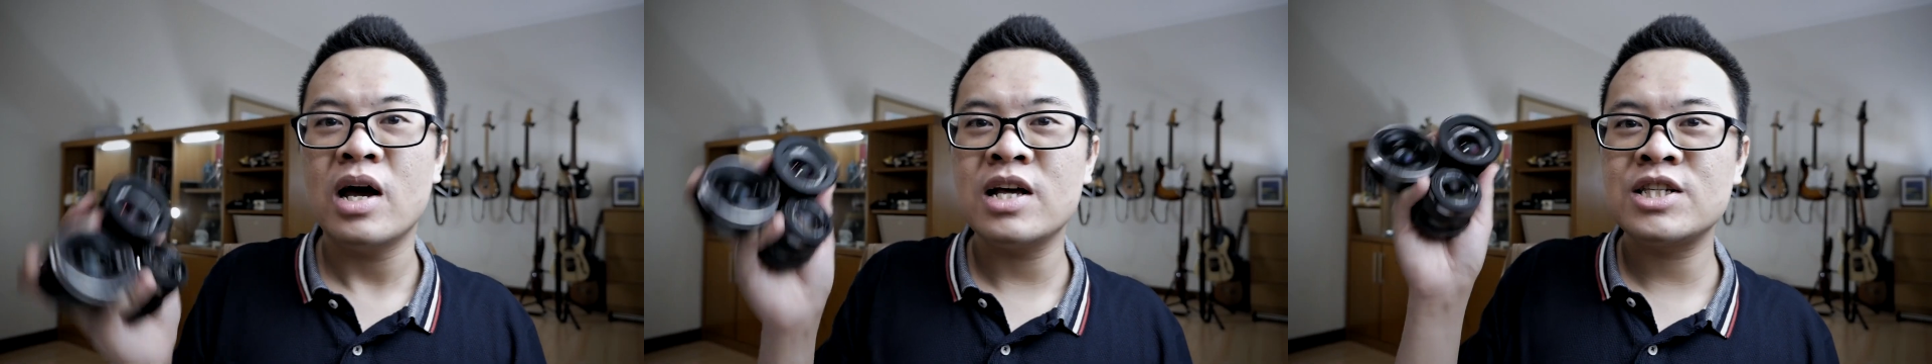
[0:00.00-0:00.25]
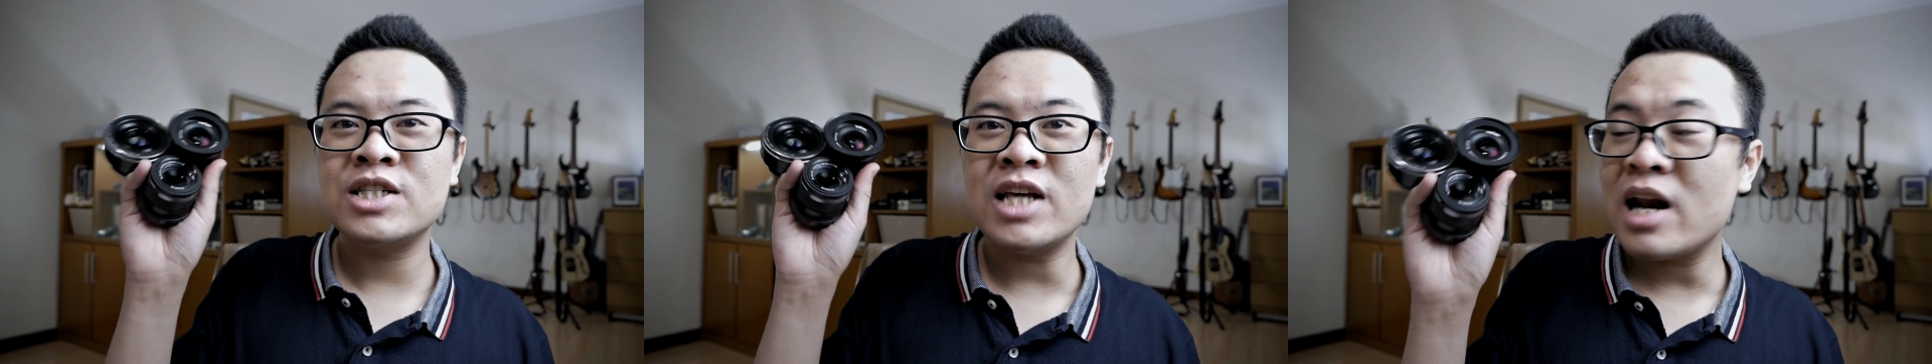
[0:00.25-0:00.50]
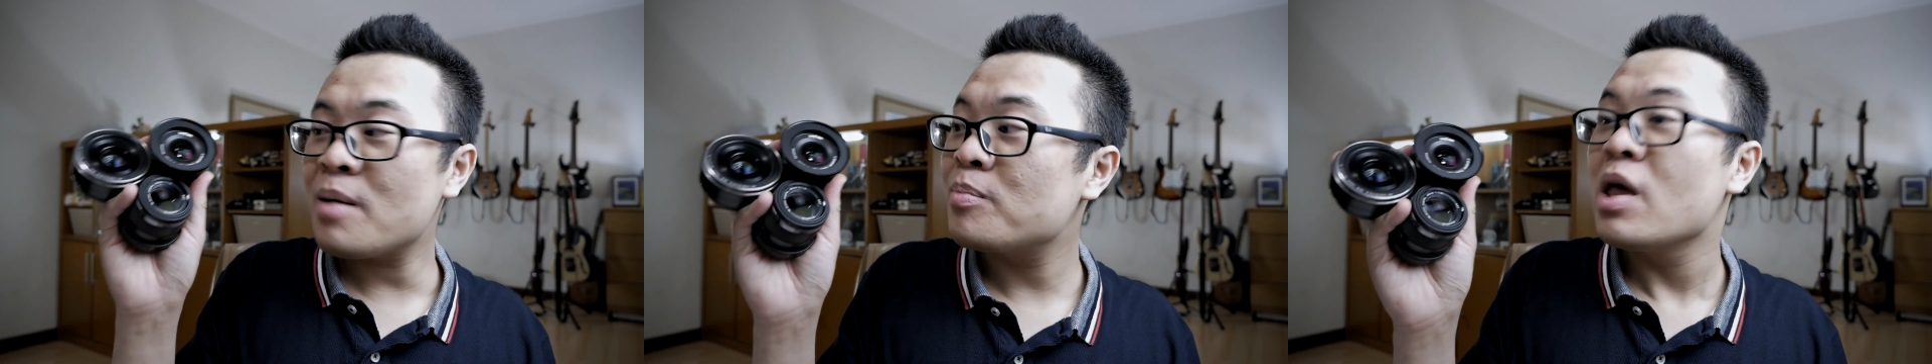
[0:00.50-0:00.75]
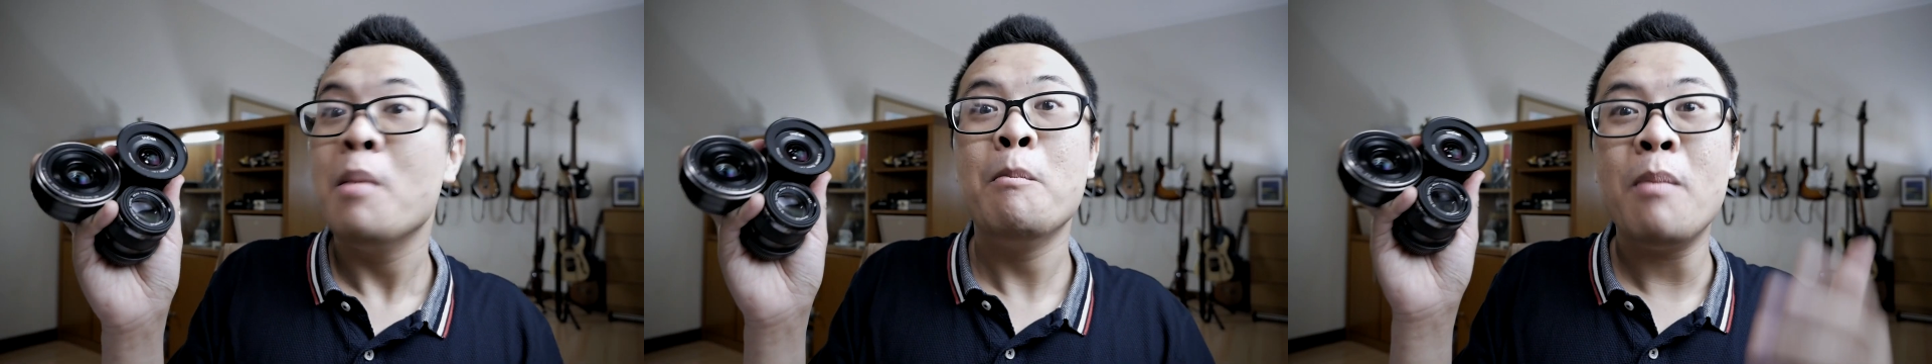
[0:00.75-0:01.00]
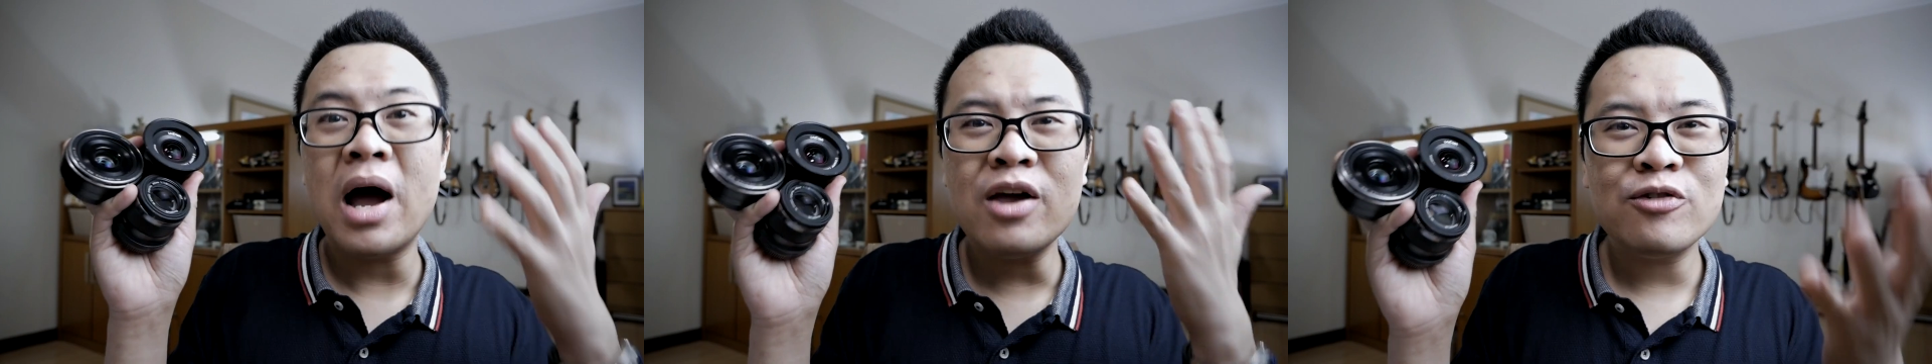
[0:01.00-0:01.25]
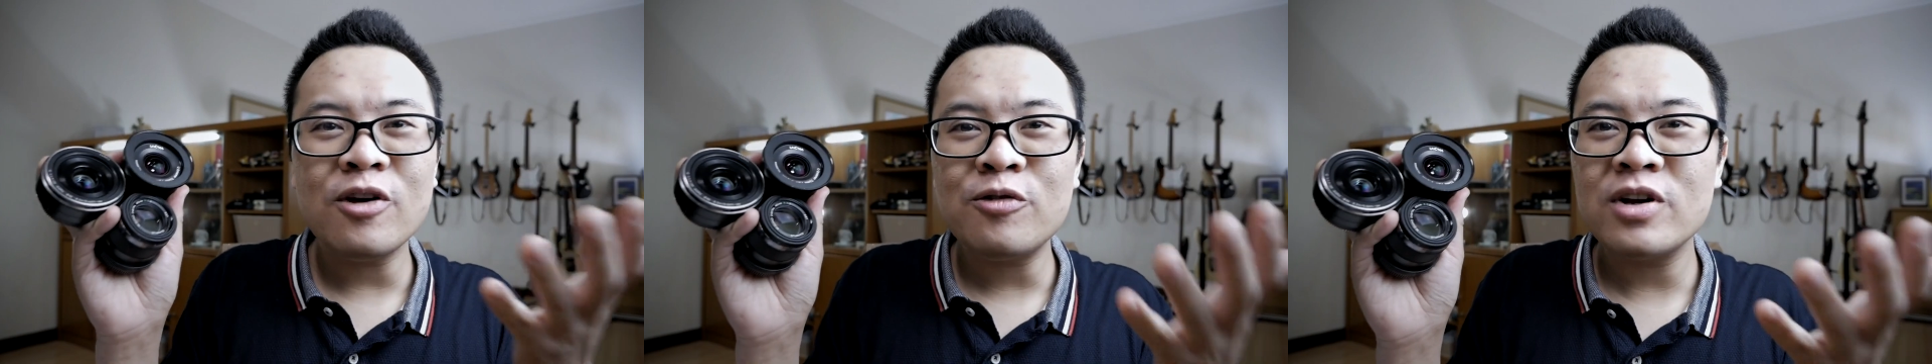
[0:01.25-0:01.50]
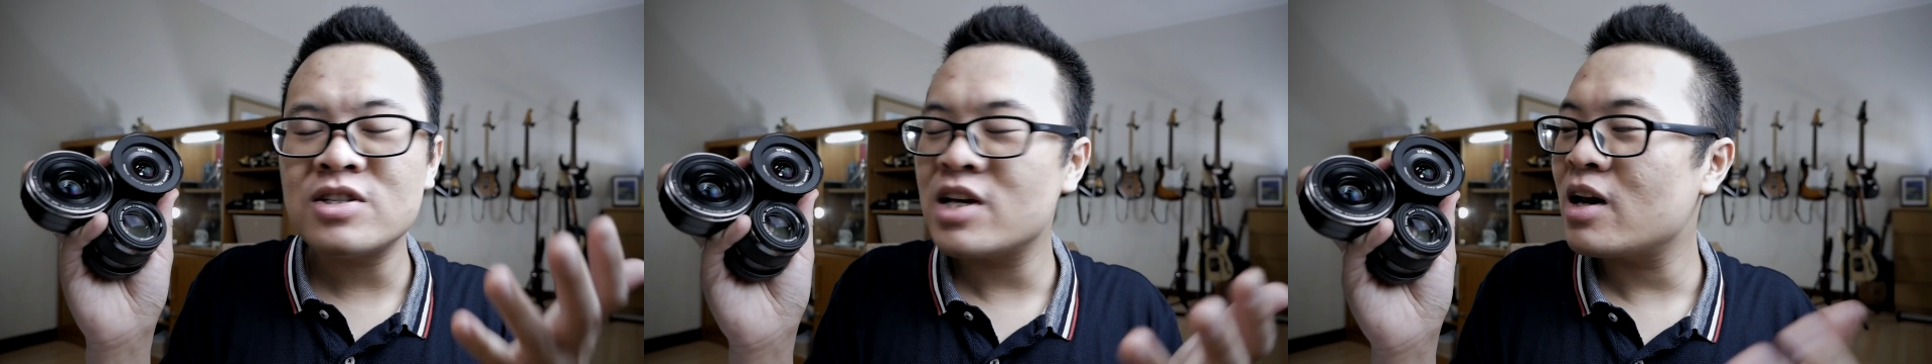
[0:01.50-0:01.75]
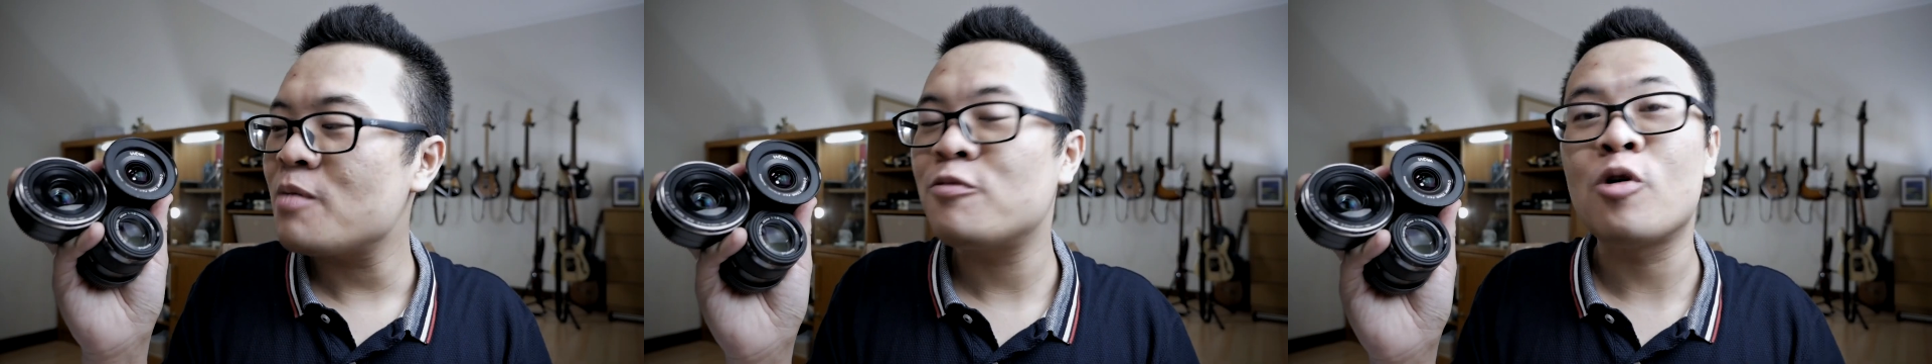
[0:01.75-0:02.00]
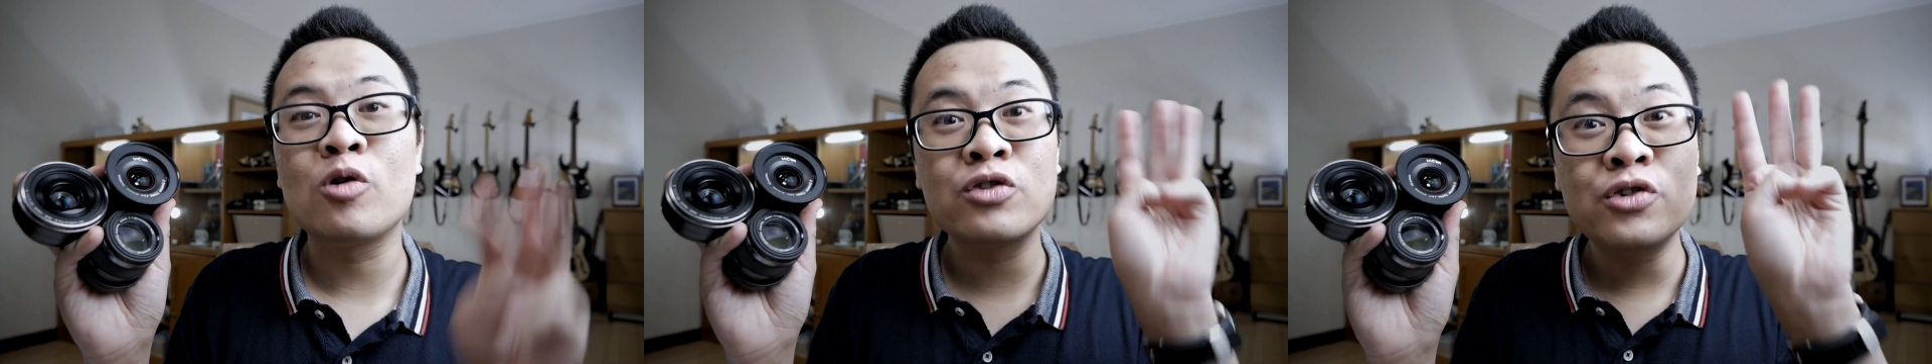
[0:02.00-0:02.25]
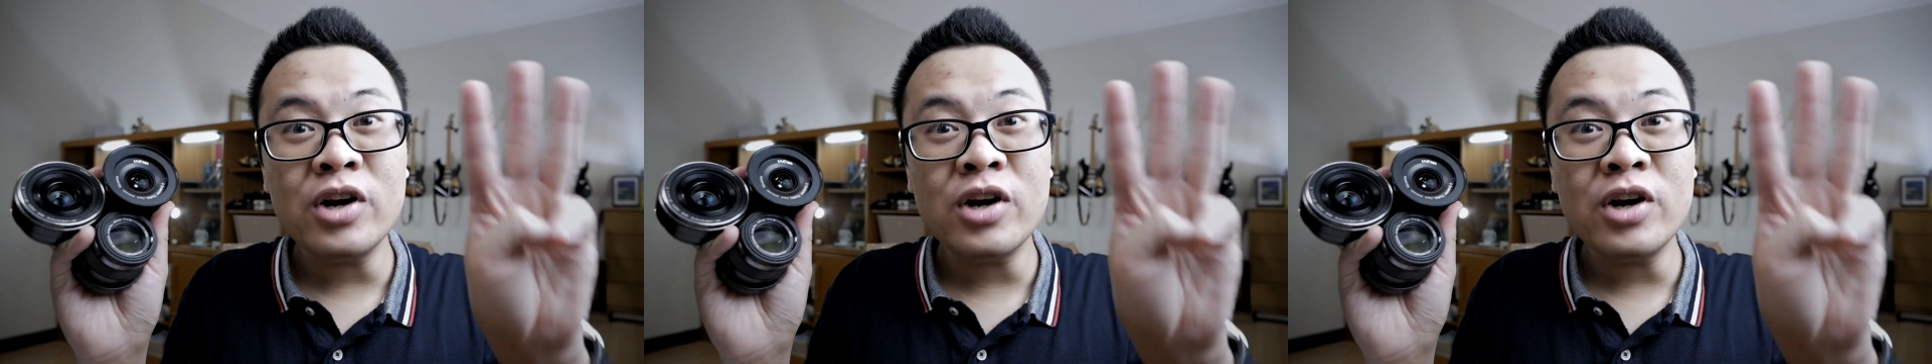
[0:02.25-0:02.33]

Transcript: a setup, my favorite setup for